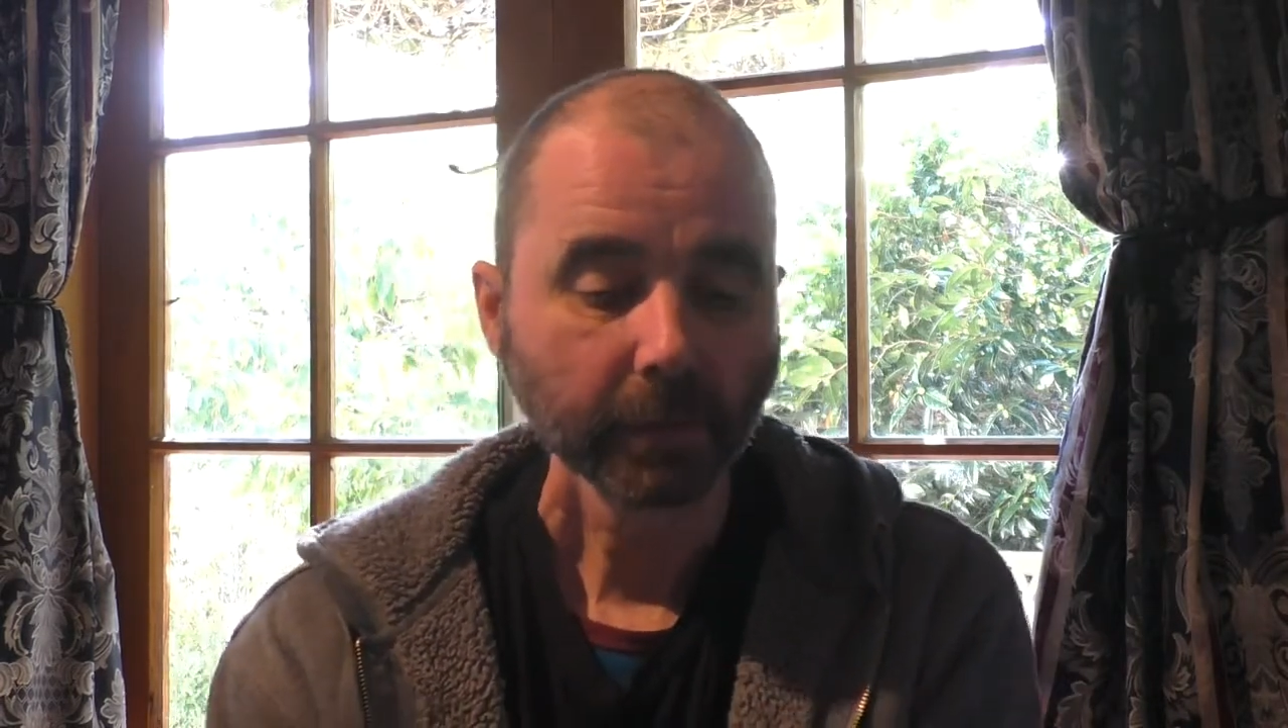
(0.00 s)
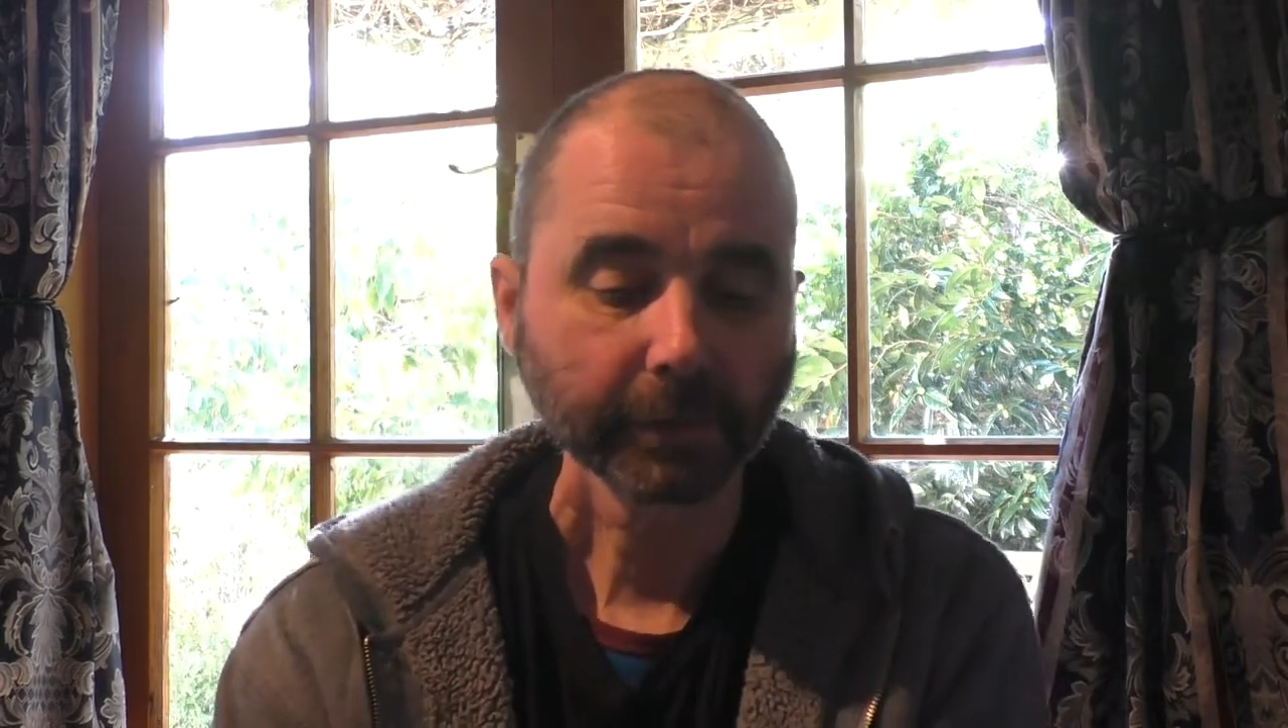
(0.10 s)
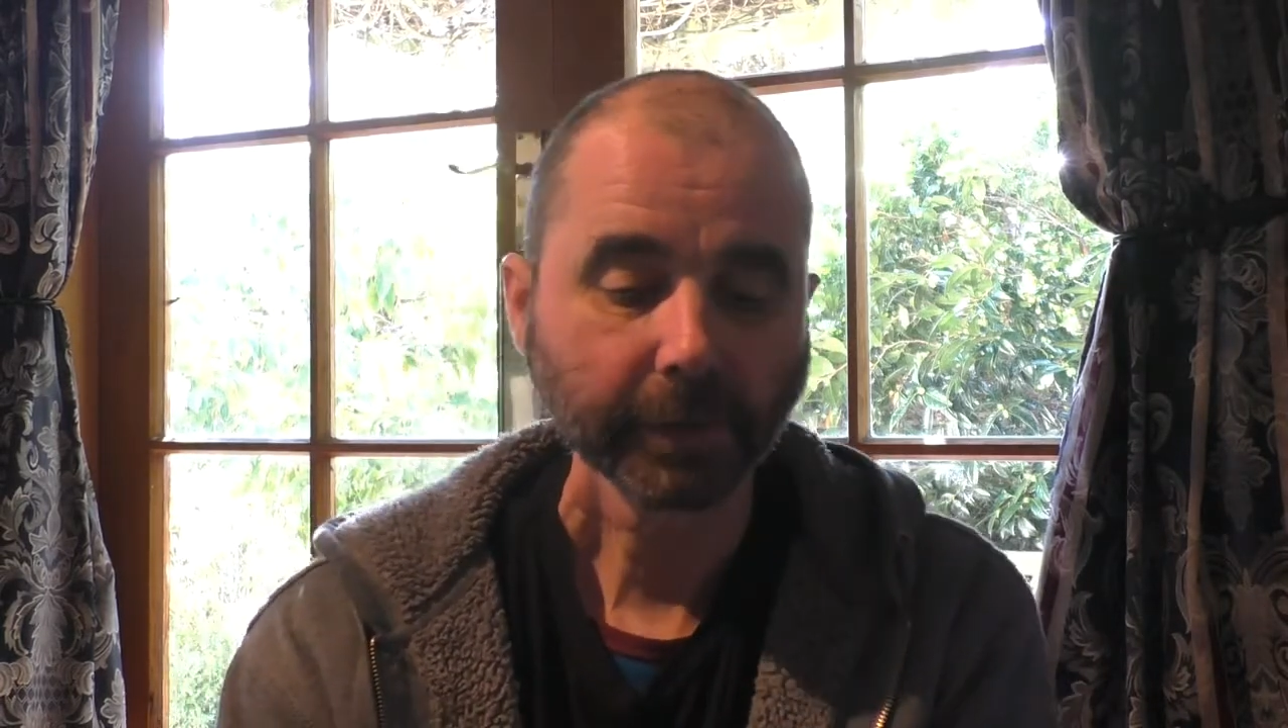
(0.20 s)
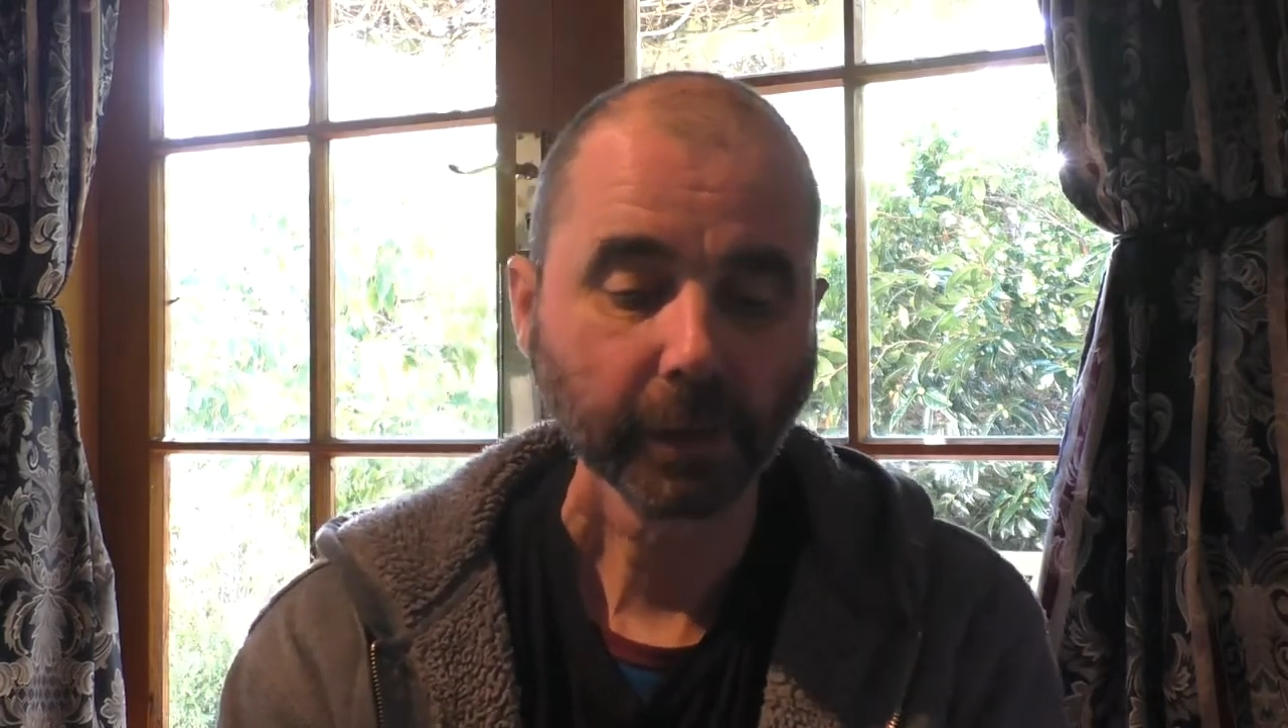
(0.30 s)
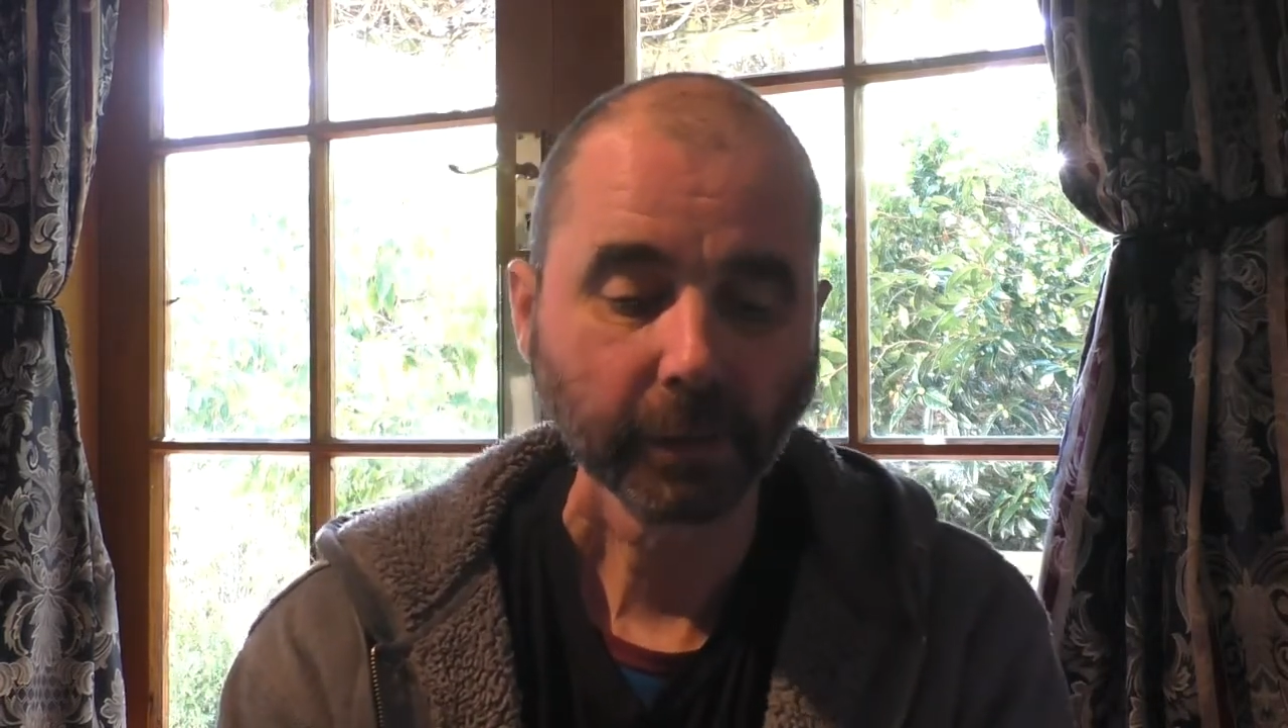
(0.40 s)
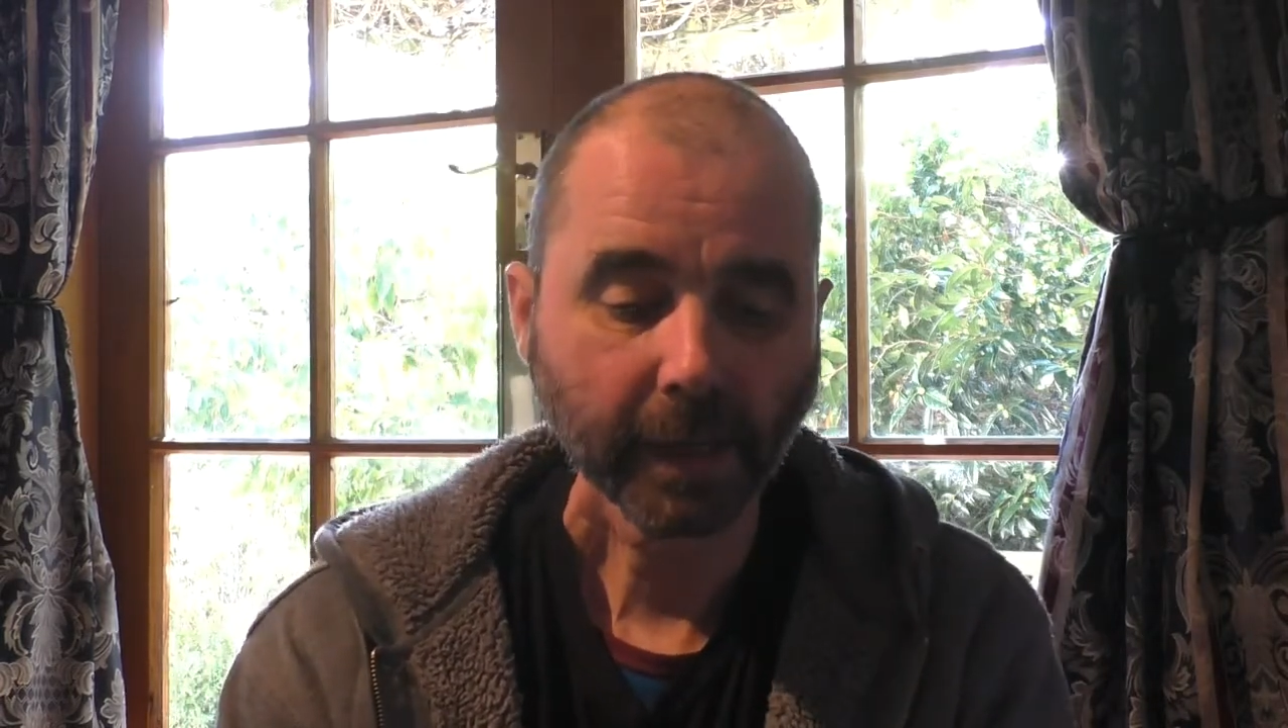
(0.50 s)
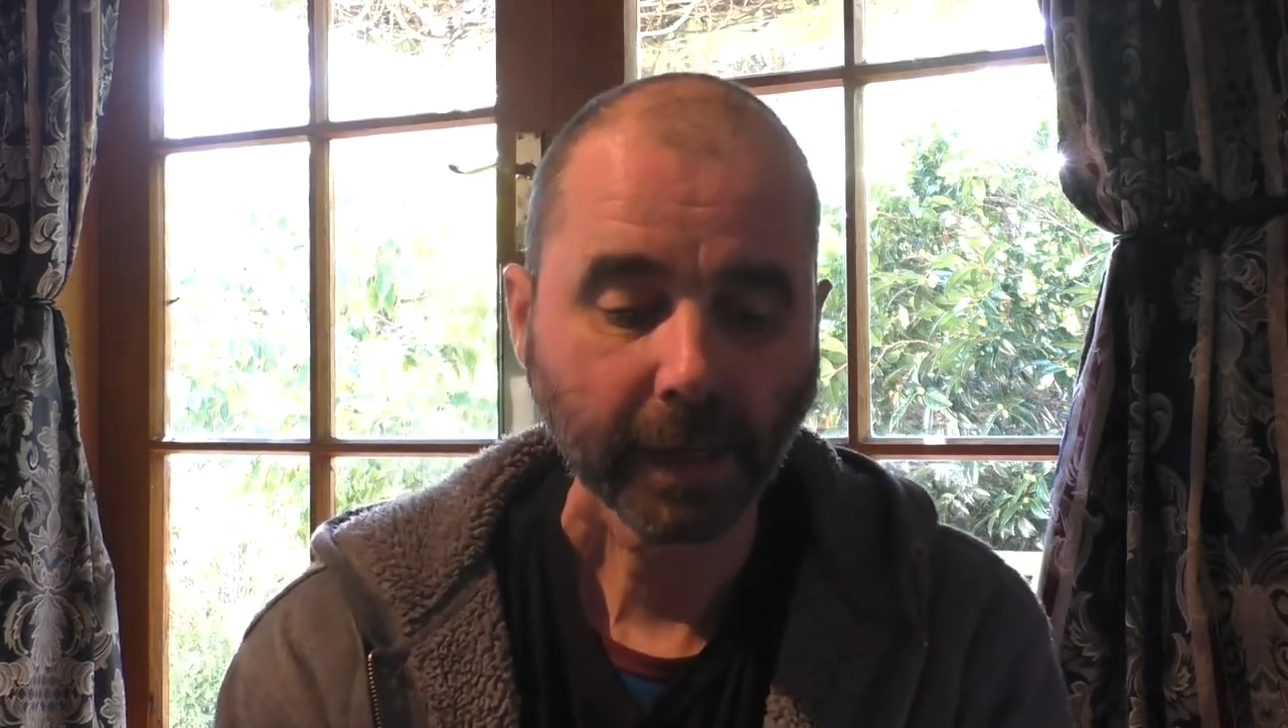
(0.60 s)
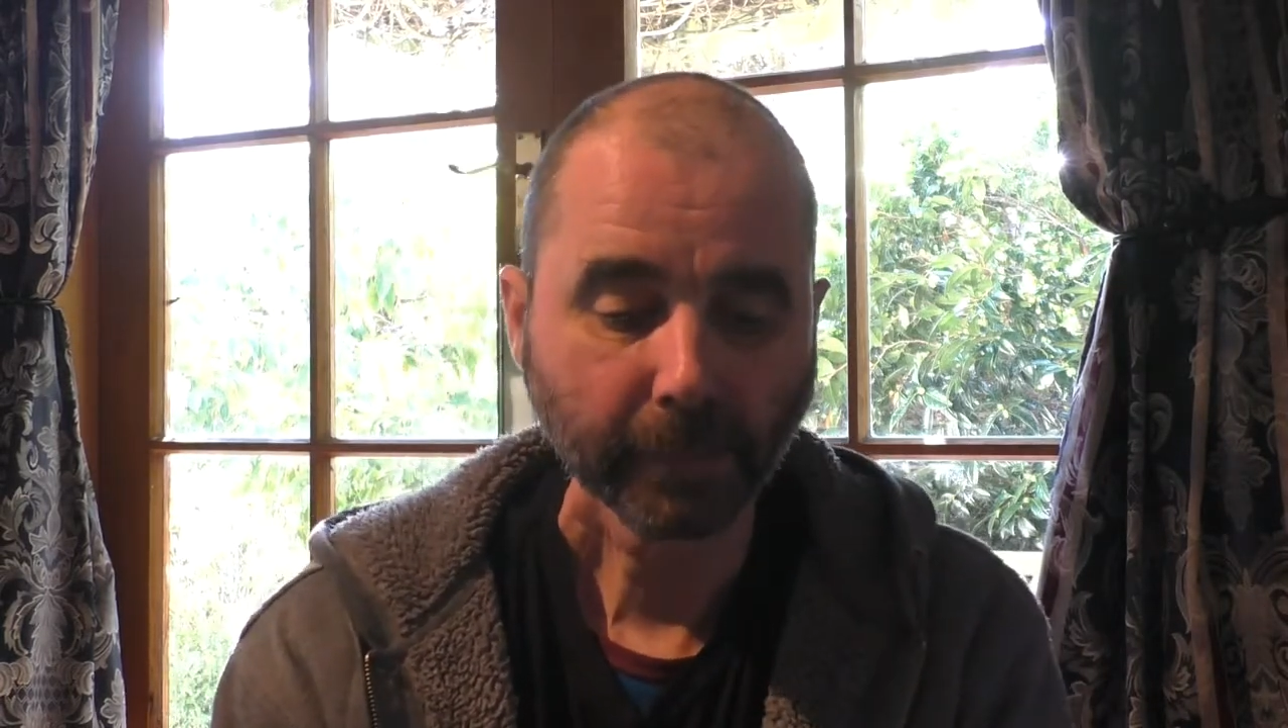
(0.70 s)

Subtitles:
So